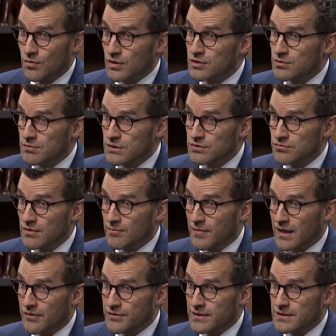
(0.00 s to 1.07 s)
what do we do
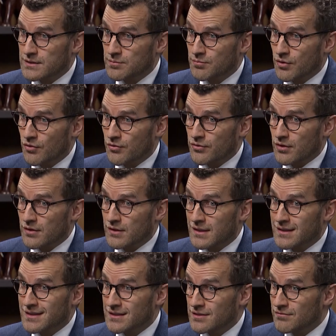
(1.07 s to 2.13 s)
about it, both on
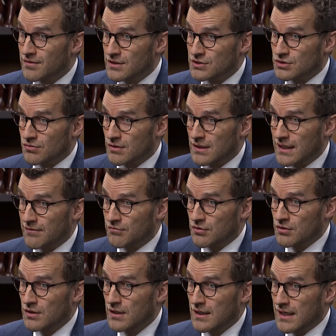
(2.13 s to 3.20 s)
an individual
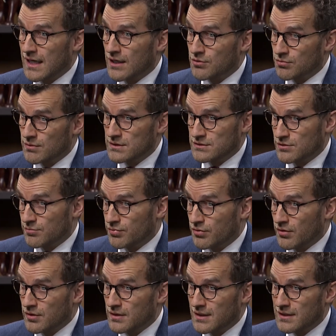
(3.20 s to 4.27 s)
level, how do we
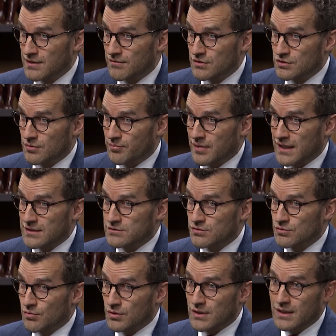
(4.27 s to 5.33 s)
support the individual
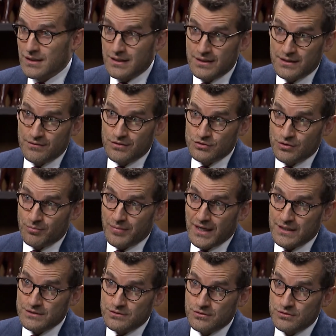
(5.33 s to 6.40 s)
pastor, what can the individual
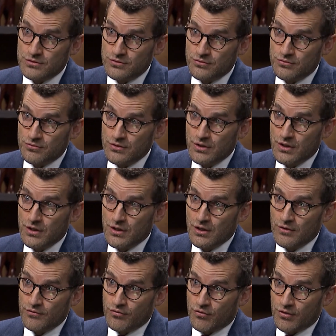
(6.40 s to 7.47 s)
pastor do
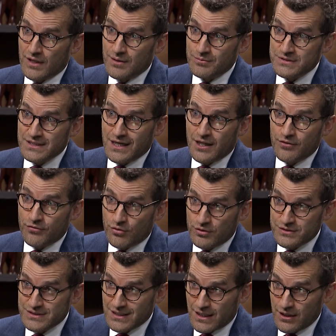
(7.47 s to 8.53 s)
for himself,
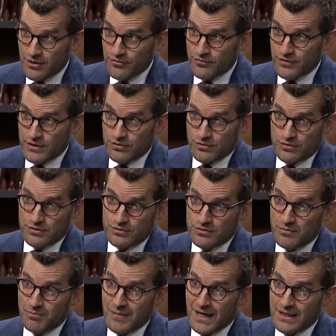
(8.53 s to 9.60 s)
herself in order
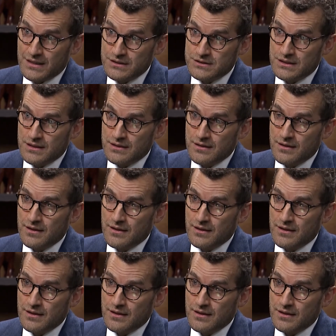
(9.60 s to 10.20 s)
to manage it,